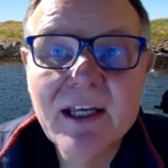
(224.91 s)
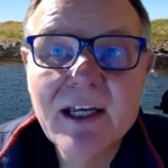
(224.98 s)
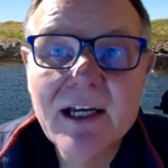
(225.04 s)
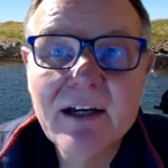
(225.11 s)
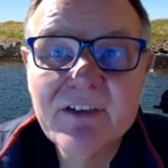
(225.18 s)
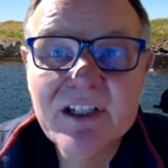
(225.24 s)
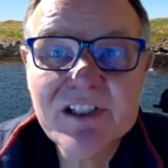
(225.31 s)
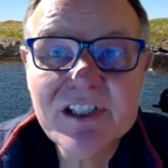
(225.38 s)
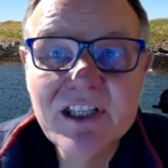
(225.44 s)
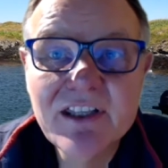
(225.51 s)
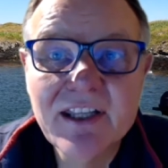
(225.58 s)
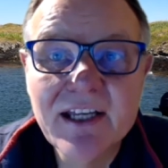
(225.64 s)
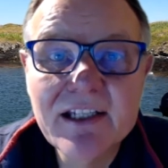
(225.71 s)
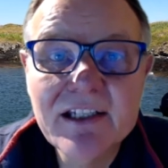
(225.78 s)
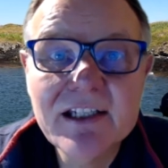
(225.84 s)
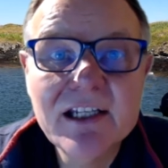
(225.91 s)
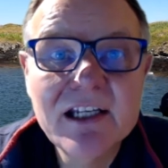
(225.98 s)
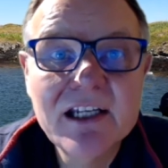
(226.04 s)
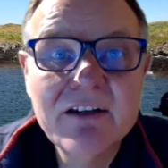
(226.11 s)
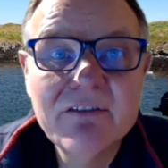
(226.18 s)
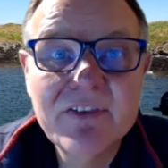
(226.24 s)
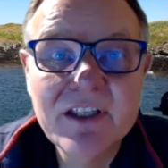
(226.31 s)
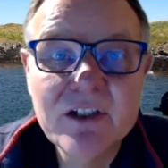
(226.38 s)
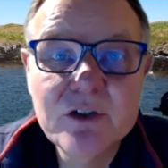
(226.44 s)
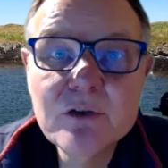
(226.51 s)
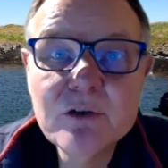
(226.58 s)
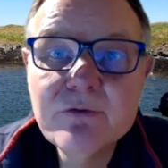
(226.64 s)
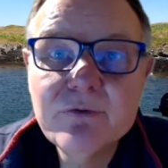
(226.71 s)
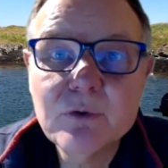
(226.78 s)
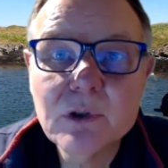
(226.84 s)
Having said that, if they
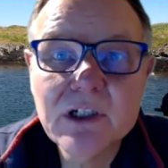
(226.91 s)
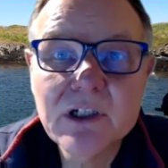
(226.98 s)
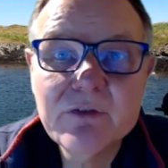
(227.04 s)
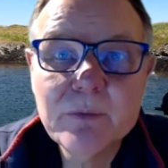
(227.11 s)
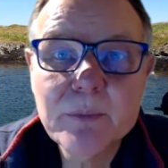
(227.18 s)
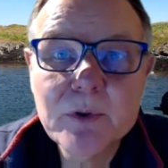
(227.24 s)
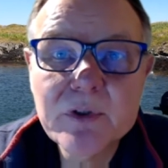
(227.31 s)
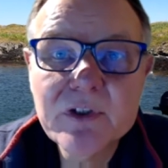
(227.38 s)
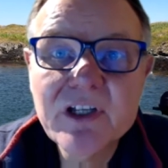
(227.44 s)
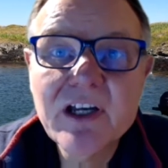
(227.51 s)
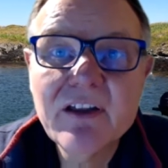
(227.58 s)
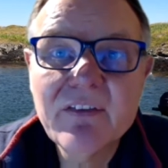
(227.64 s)
do fall overboard,